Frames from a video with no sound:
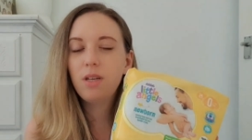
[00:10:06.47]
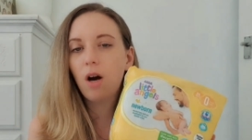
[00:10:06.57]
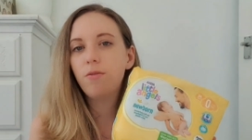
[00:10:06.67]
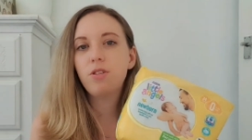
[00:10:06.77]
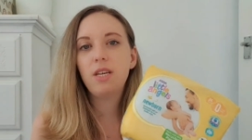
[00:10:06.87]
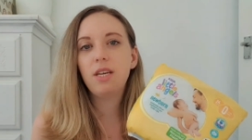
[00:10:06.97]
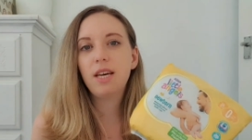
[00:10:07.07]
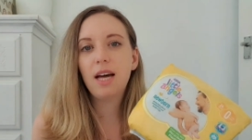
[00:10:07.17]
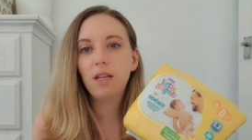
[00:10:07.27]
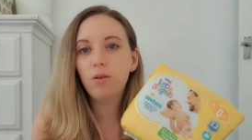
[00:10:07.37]
Obviously you can
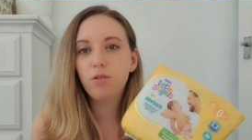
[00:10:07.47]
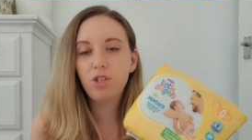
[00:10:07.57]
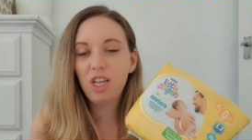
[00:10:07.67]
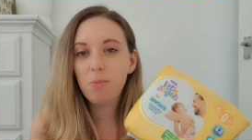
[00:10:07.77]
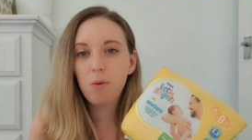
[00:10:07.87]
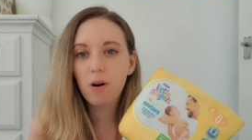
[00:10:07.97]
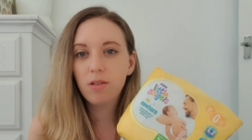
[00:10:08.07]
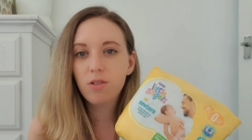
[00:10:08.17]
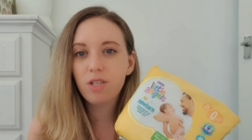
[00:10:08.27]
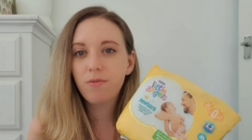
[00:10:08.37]
get loads of cheaper
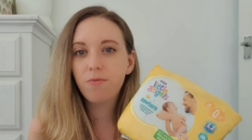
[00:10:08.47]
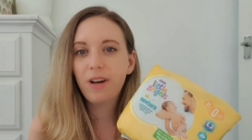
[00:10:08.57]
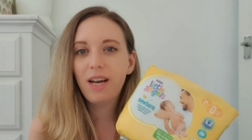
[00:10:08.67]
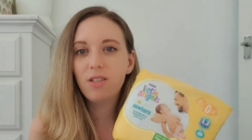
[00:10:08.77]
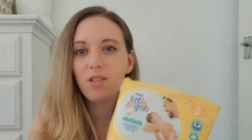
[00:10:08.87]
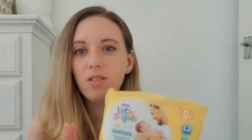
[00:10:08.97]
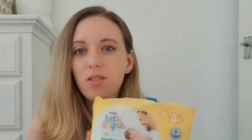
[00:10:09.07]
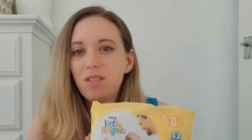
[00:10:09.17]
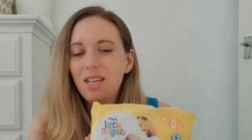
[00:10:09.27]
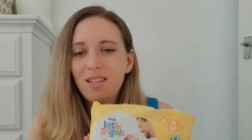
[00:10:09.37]
ones, different versions.
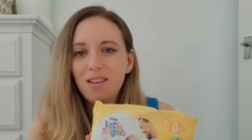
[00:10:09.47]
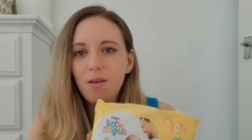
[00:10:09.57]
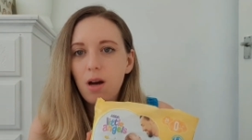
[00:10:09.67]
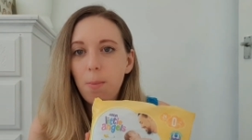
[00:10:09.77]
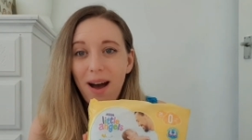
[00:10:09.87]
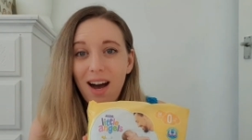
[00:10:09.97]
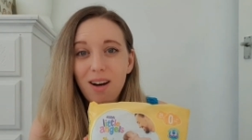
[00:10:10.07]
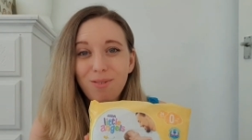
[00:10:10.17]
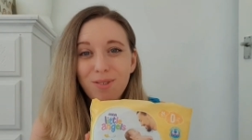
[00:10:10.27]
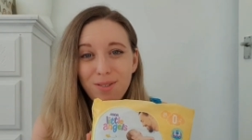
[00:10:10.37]
These are
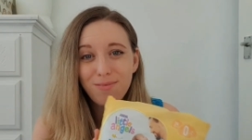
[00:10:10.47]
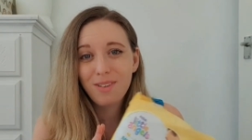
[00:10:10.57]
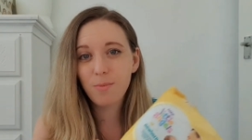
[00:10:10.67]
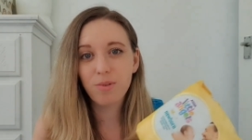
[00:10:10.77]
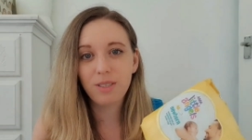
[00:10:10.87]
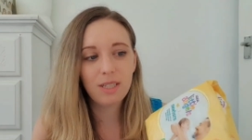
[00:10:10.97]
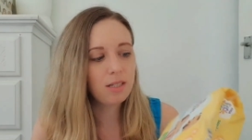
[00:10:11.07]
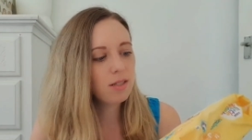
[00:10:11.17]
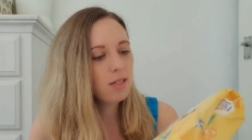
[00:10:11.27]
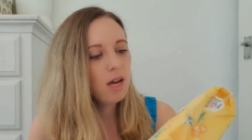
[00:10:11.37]
£1, they're
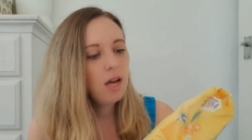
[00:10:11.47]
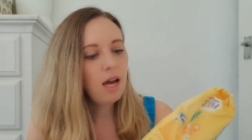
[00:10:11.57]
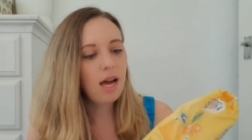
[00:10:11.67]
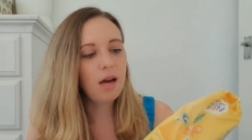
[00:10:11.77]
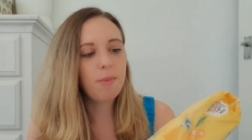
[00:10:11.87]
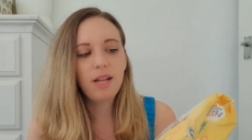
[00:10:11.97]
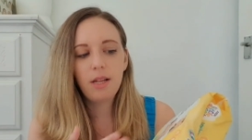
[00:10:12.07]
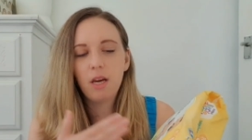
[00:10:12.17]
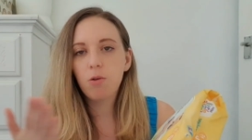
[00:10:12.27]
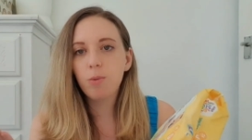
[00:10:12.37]
brilliant. And then
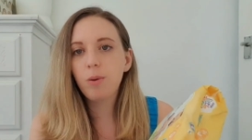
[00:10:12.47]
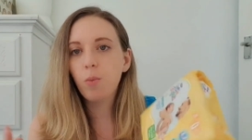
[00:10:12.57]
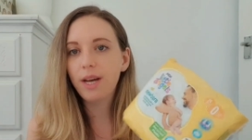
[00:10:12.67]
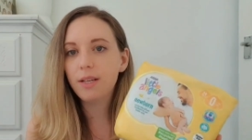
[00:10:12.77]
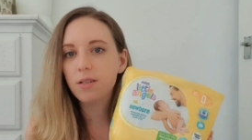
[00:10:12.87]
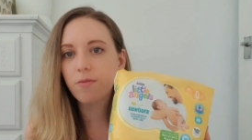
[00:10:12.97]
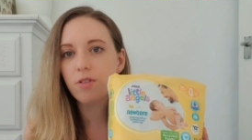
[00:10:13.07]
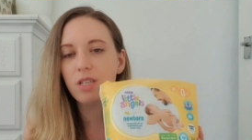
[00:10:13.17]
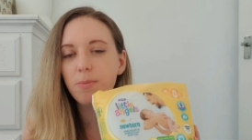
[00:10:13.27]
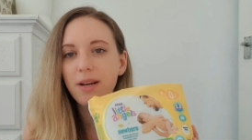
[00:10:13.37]
they go up in weight,
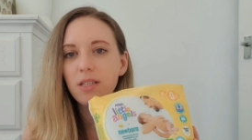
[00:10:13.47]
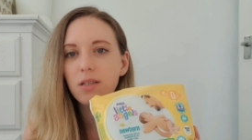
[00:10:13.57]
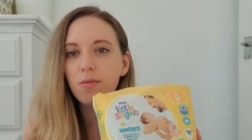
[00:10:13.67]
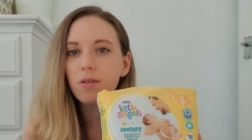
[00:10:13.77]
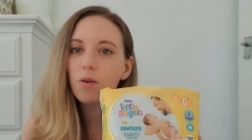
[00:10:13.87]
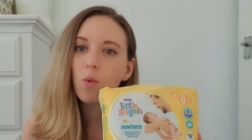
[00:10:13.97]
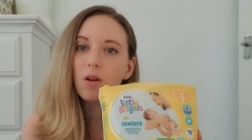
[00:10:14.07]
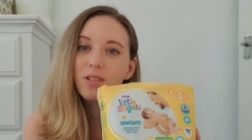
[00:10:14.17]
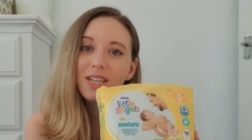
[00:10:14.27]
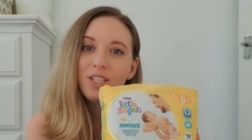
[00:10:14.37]
obviously depending what
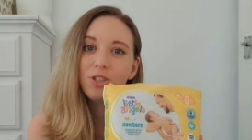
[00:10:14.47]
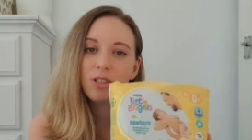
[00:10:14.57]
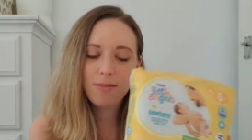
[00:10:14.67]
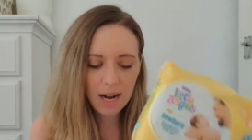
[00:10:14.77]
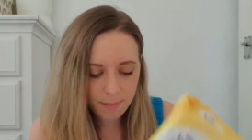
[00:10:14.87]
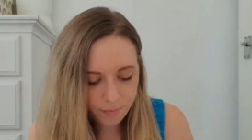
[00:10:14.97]
stage you're at.